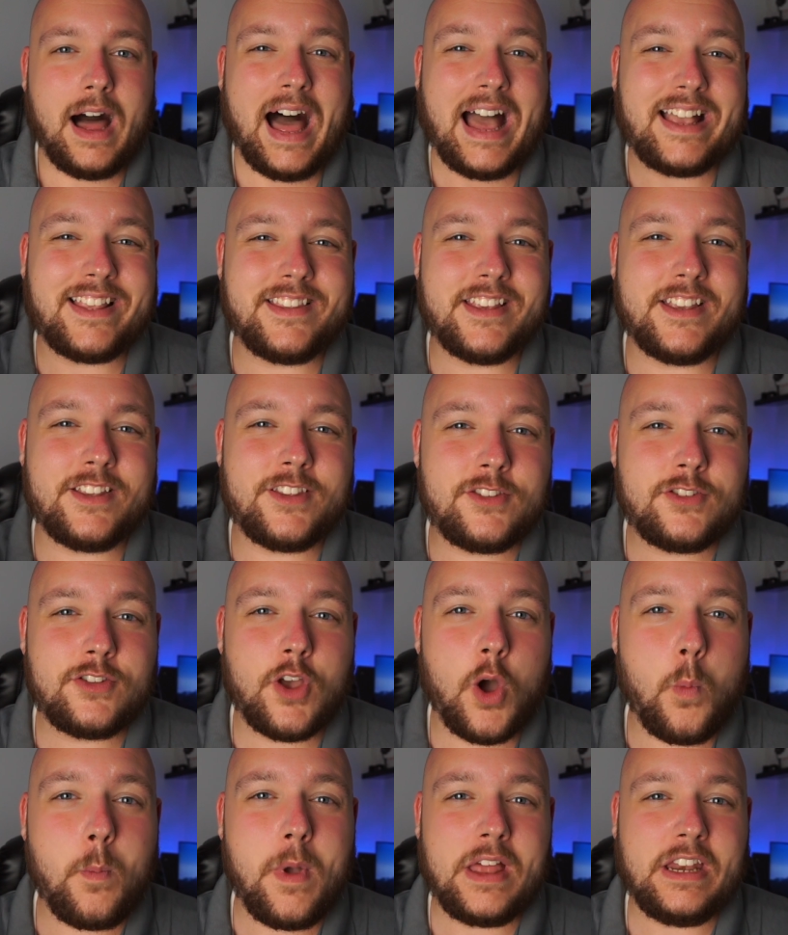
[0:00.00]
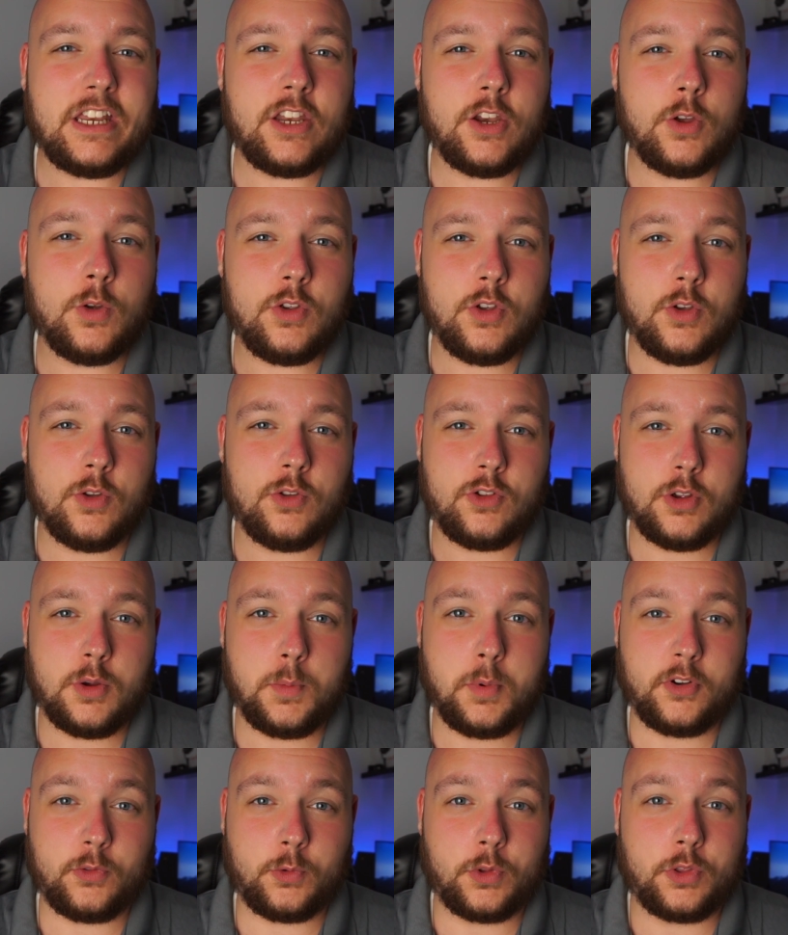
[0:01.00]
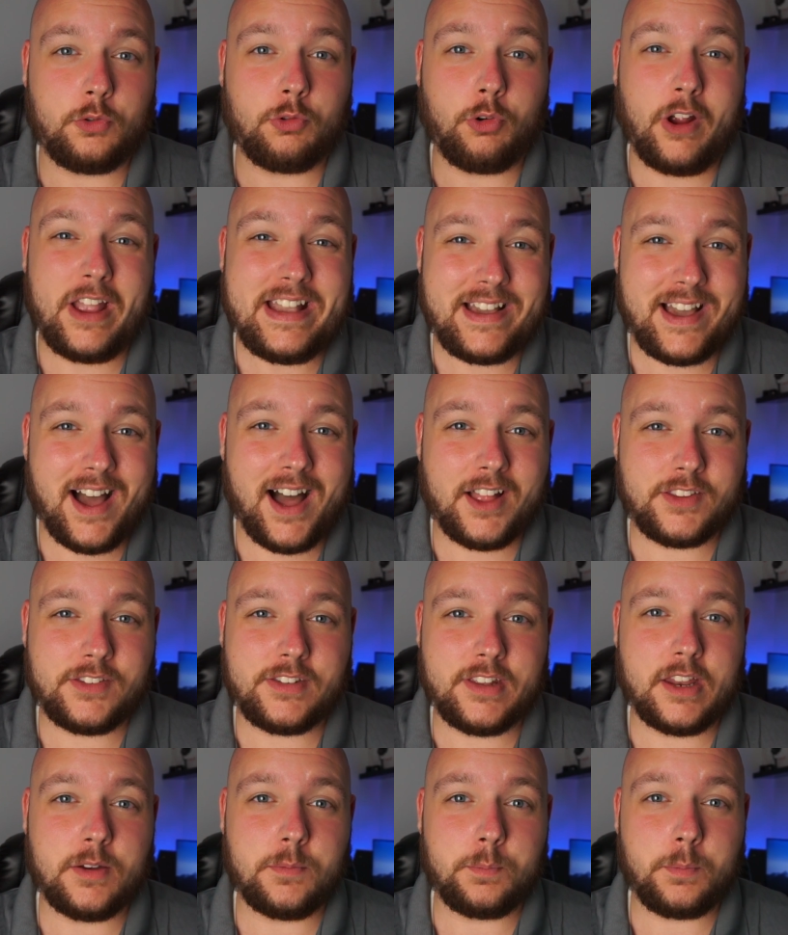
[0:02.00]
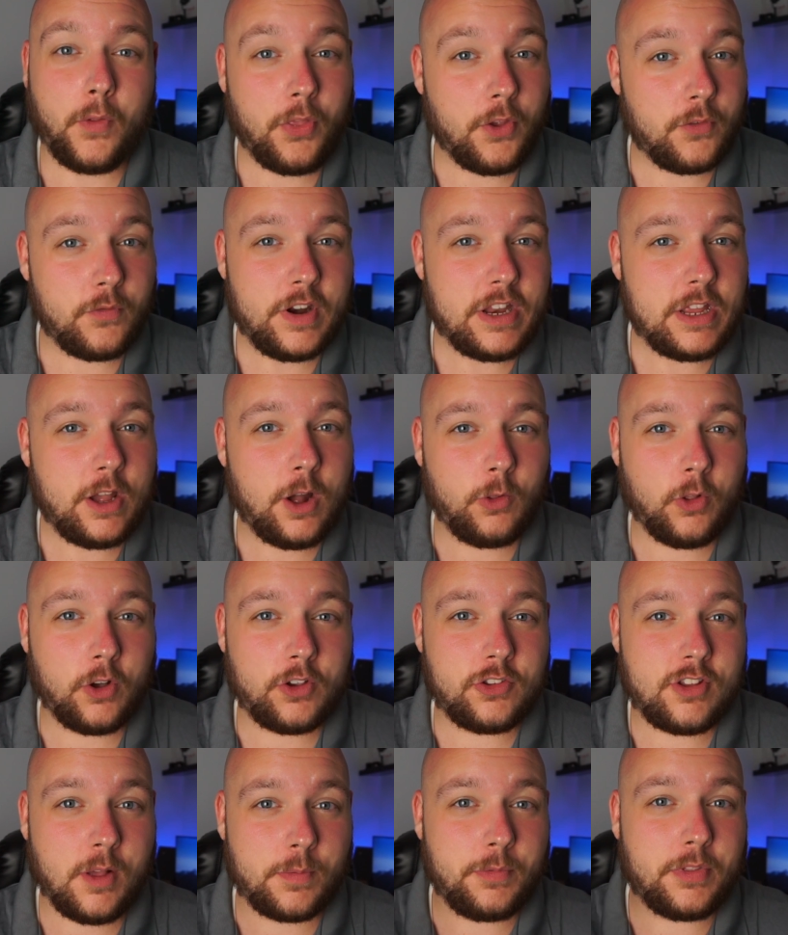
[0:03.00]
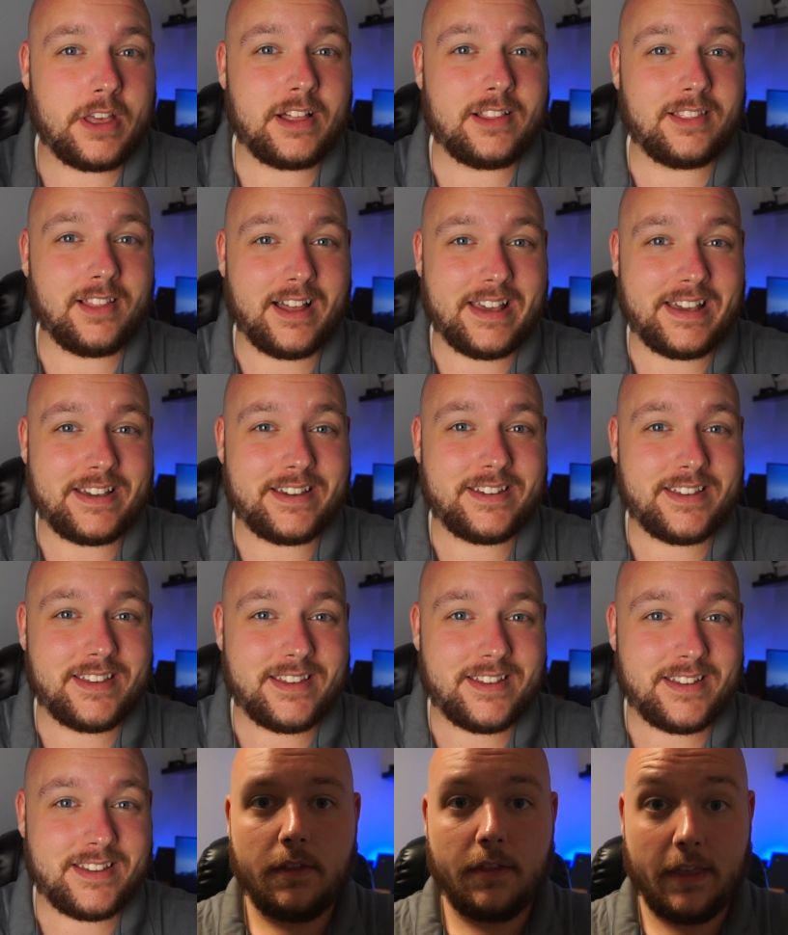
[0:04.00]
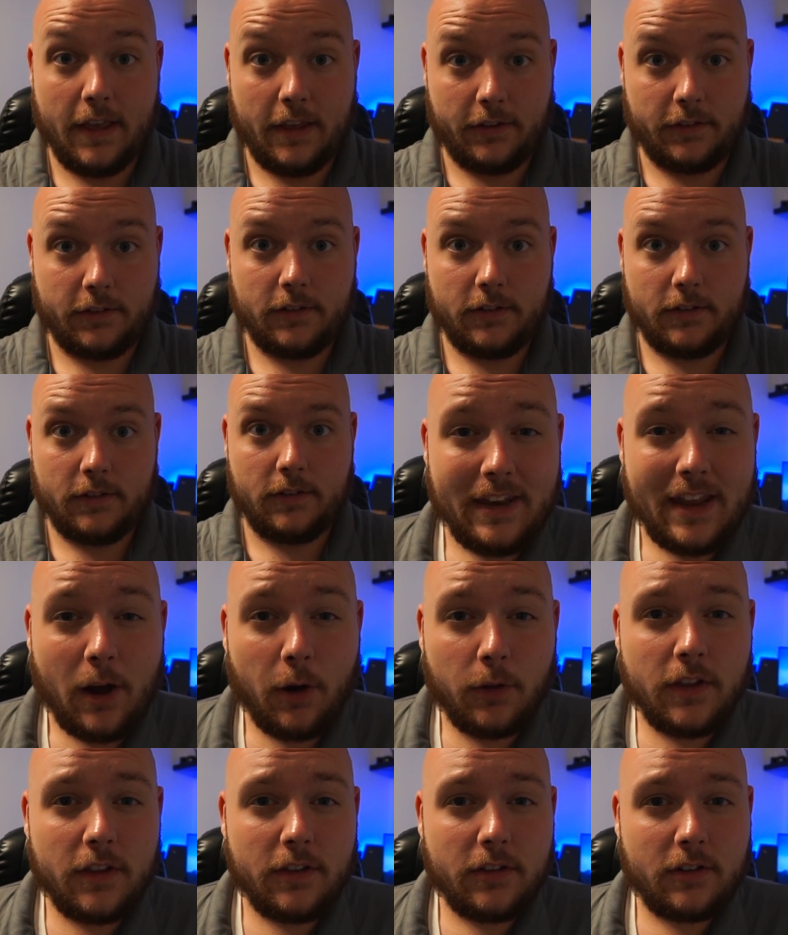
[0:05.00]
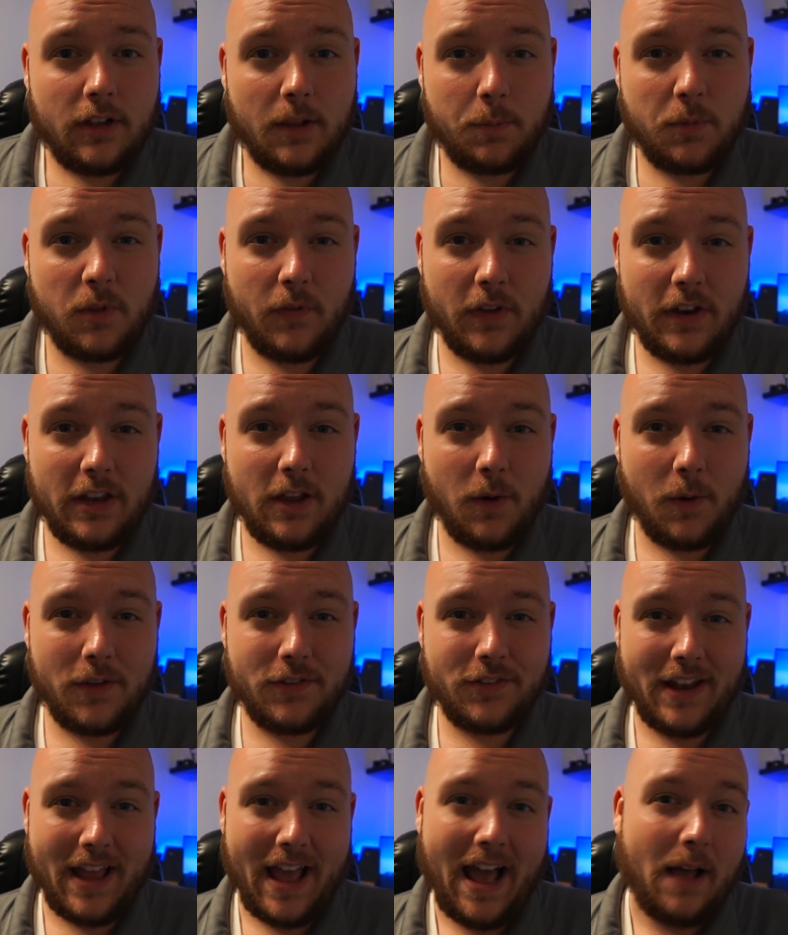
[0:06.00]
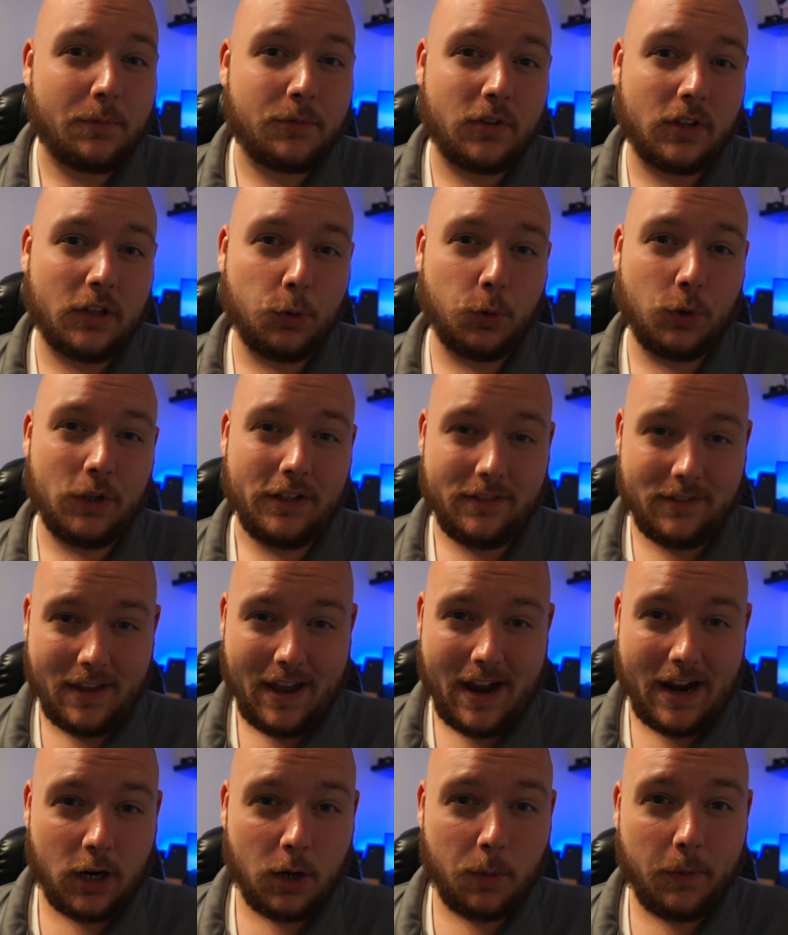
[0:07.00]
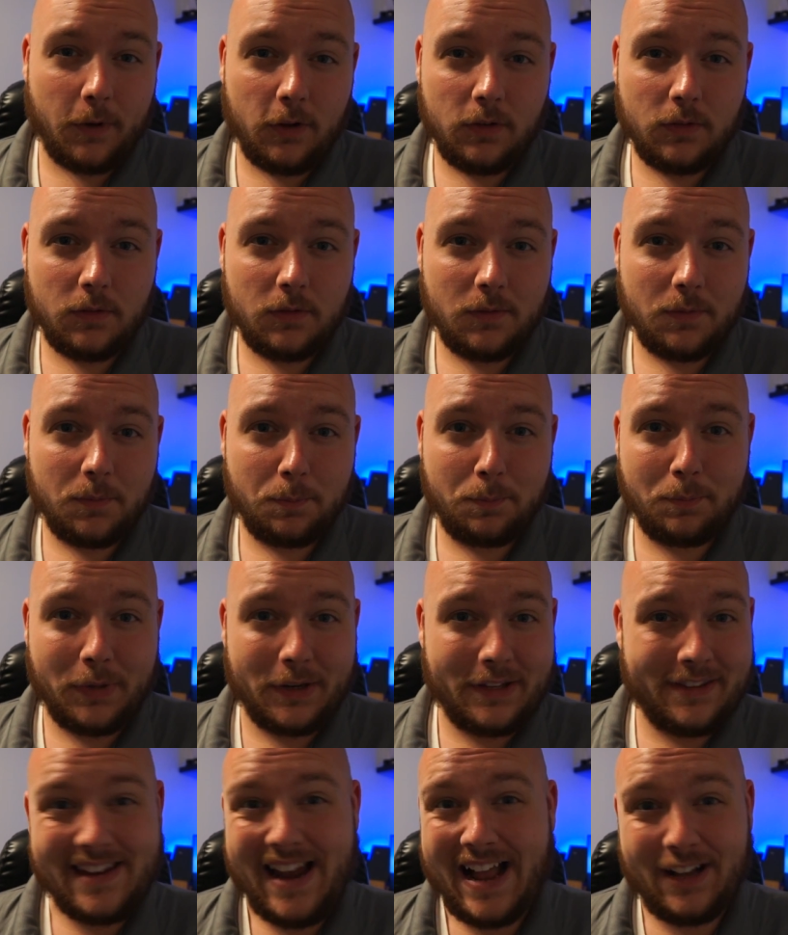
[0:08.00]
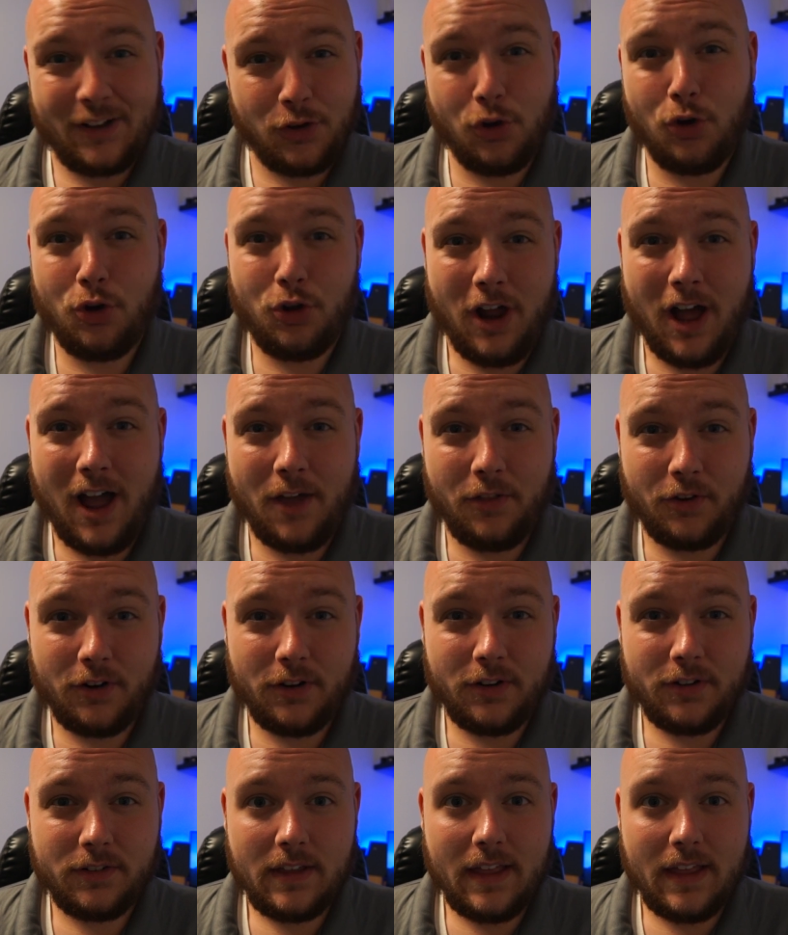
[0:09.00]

I see so many new YouTubers with great content, but their video looks something like this. Now in this clip, the video isn't absolutely terrible, but it's not good either.